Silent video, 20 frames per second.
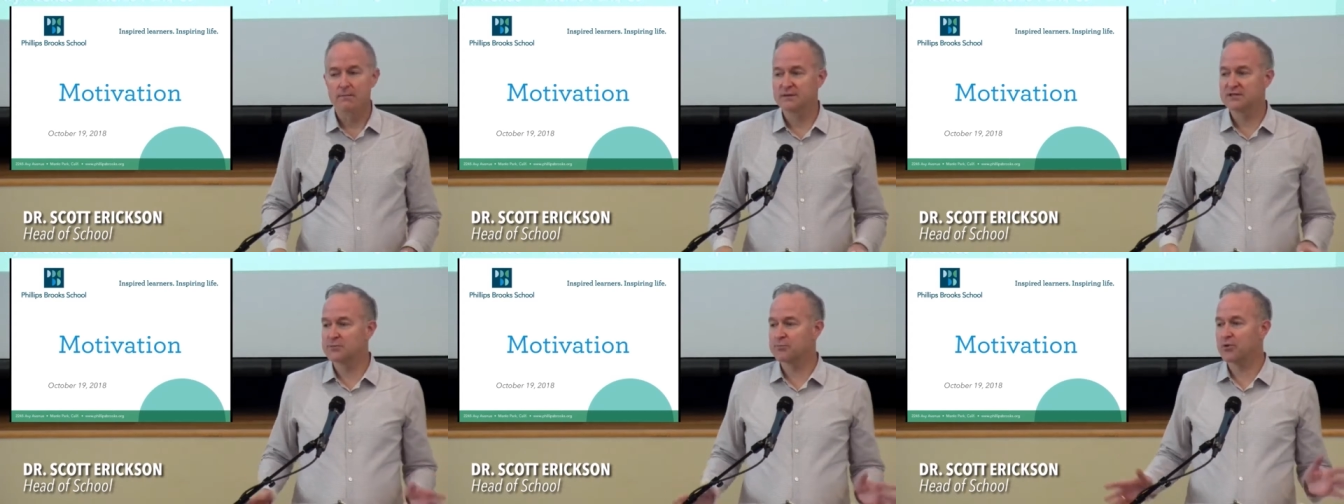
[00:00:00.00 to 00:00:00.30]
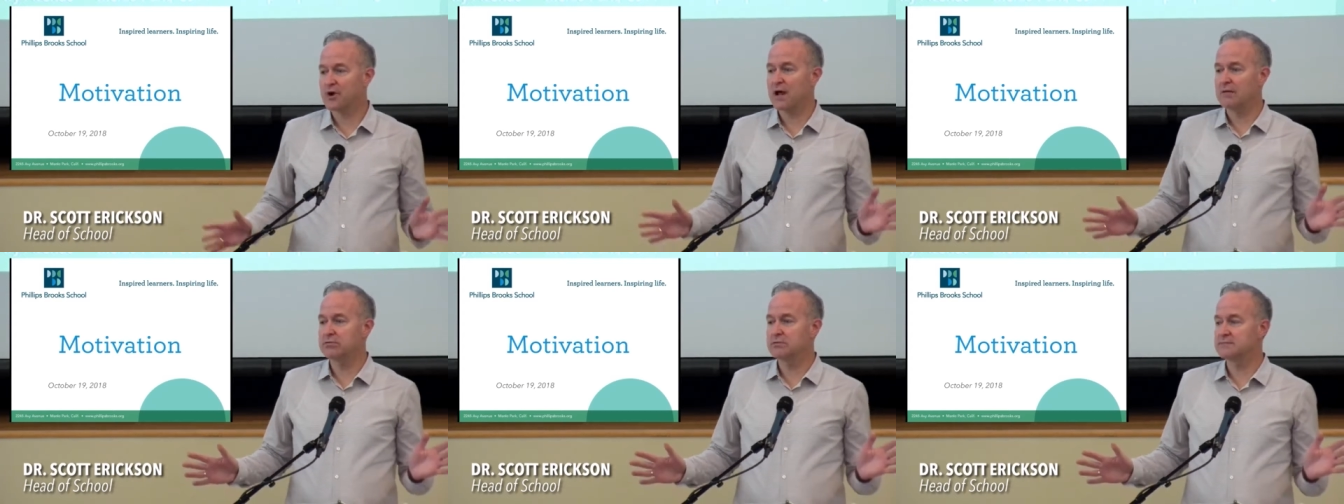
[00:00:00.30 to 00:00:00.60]
But the
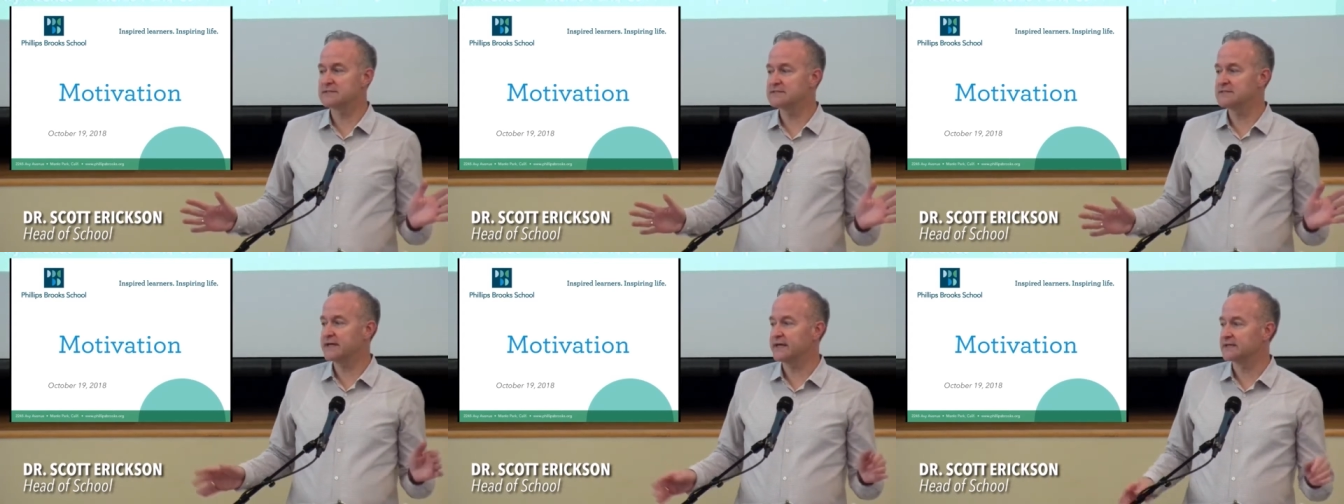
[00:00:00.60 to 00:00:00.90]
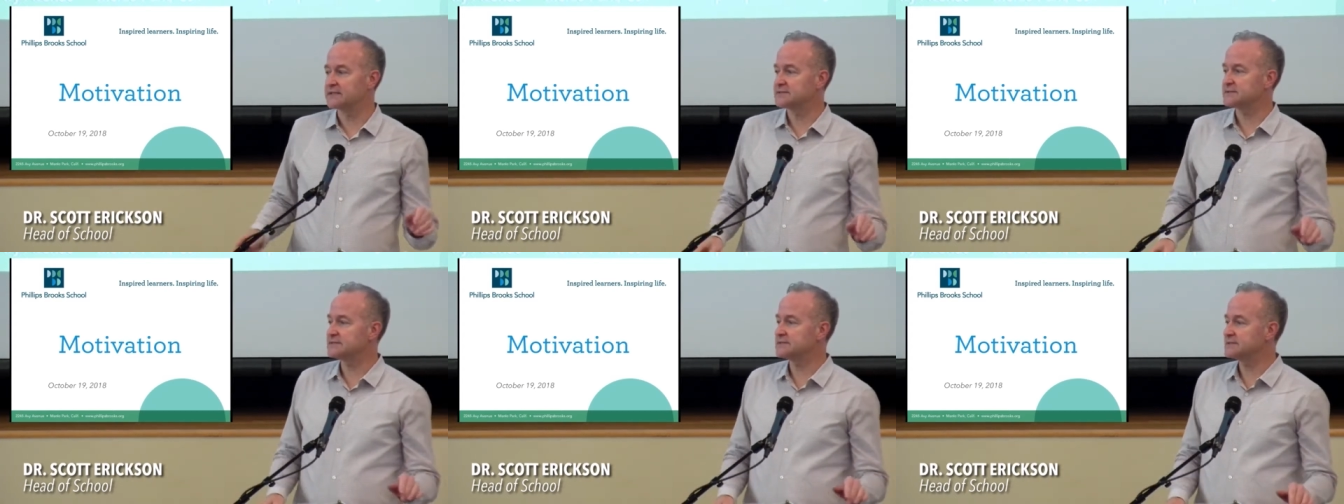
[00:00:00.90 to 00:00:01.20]
problem is
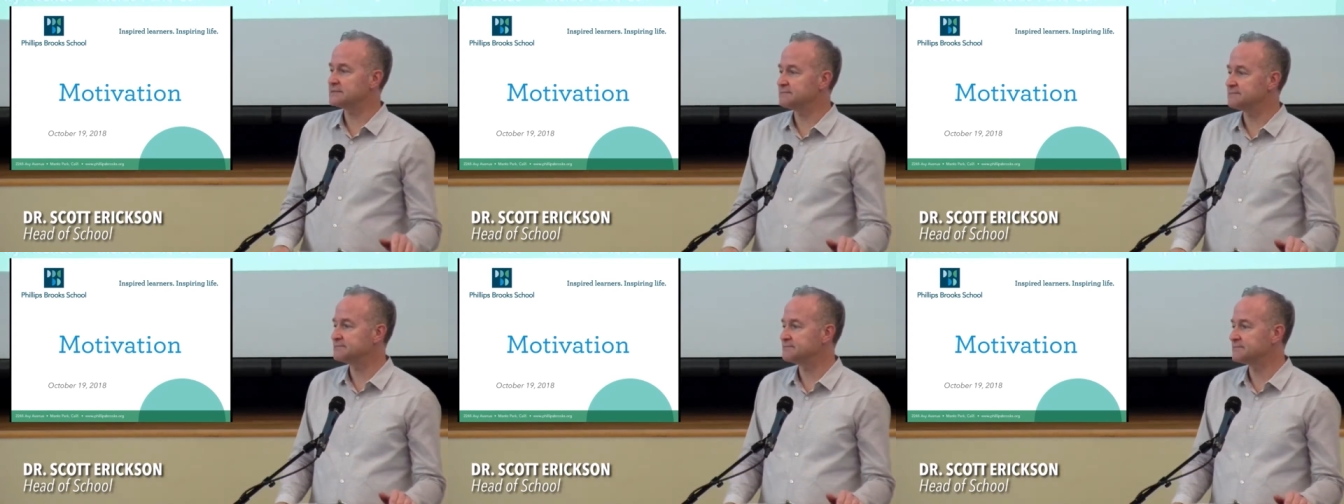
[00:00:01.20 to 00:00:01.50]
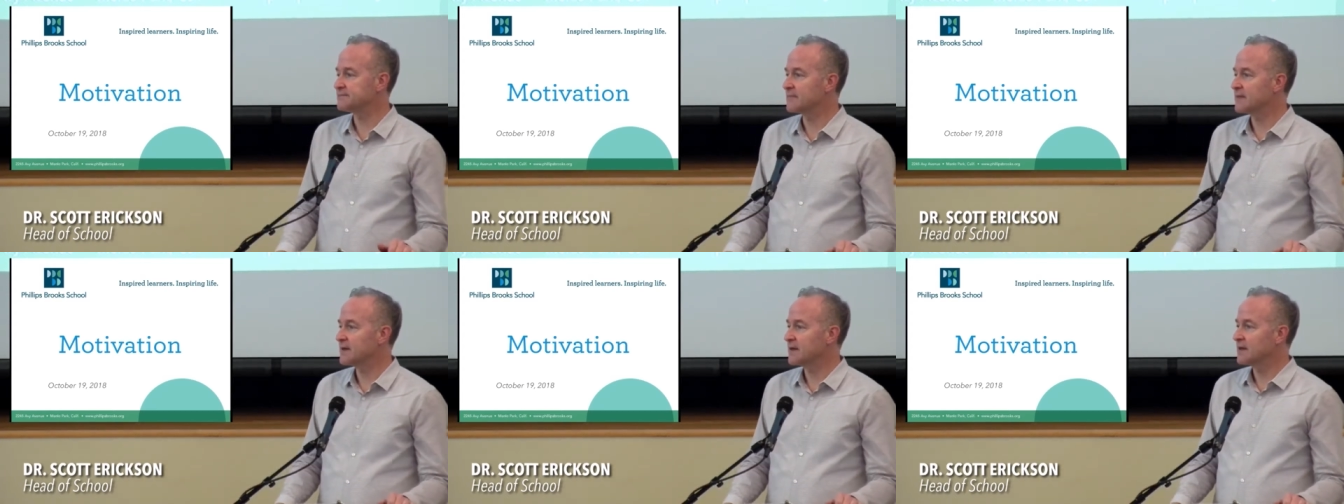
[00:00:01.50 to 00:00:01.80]
this.
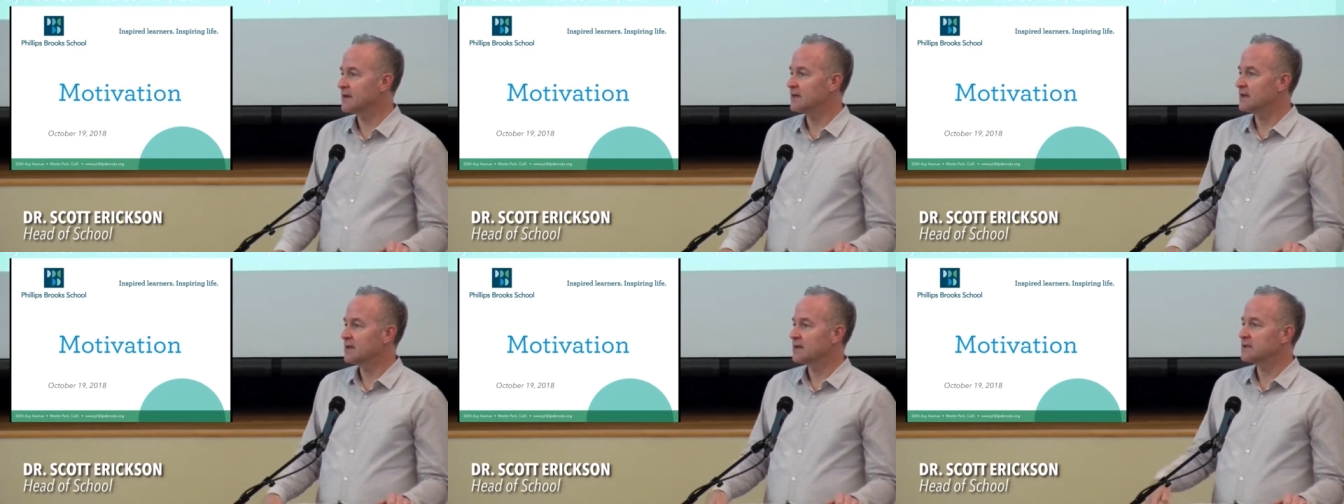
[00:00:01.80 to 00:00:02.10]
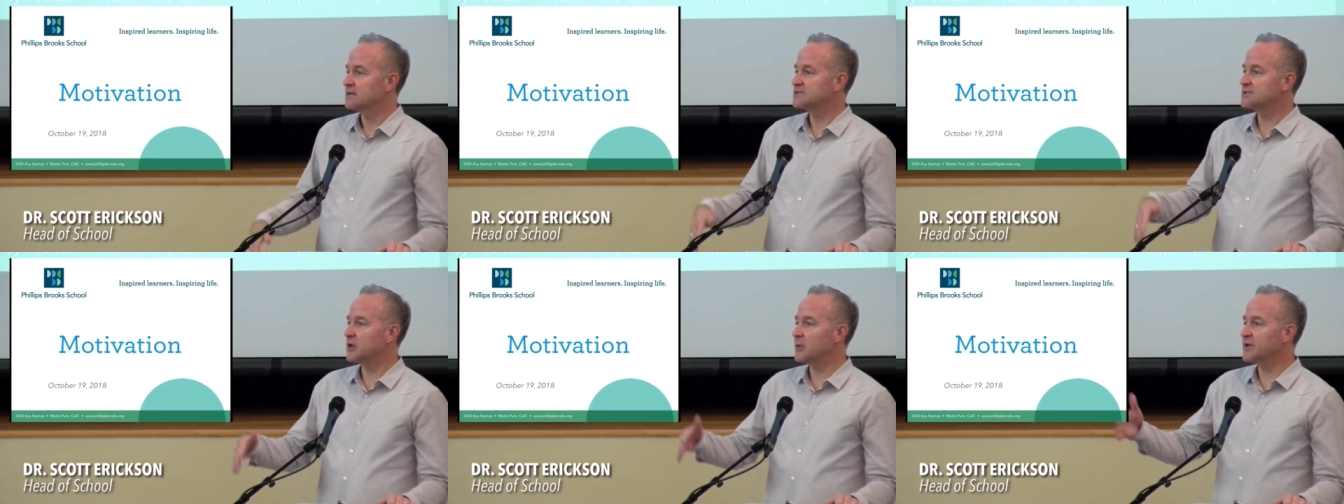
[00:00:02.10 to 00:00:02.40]

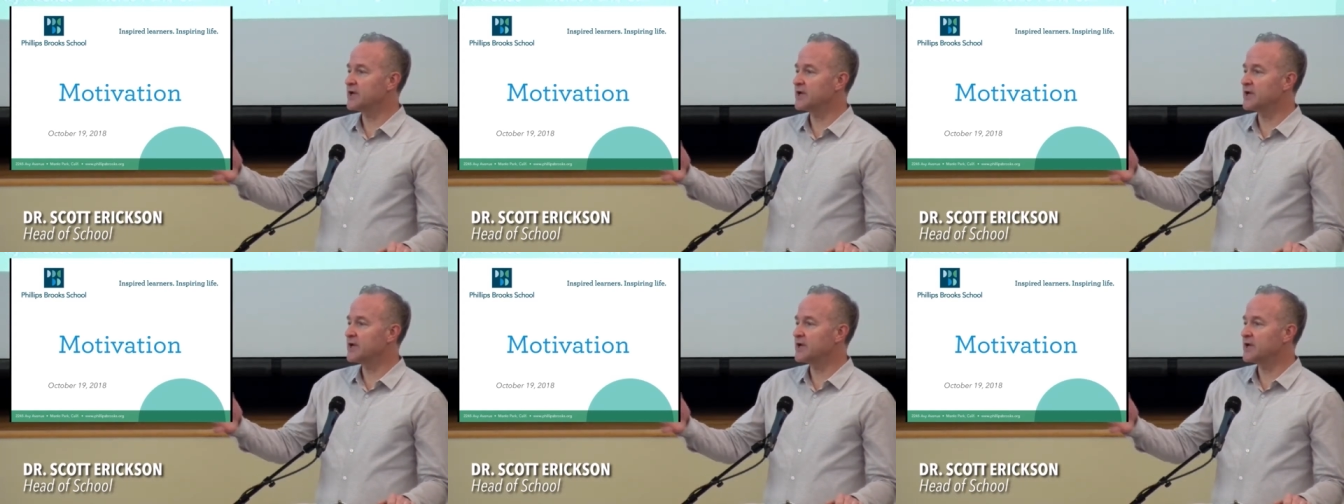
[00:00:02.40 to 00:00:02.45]
So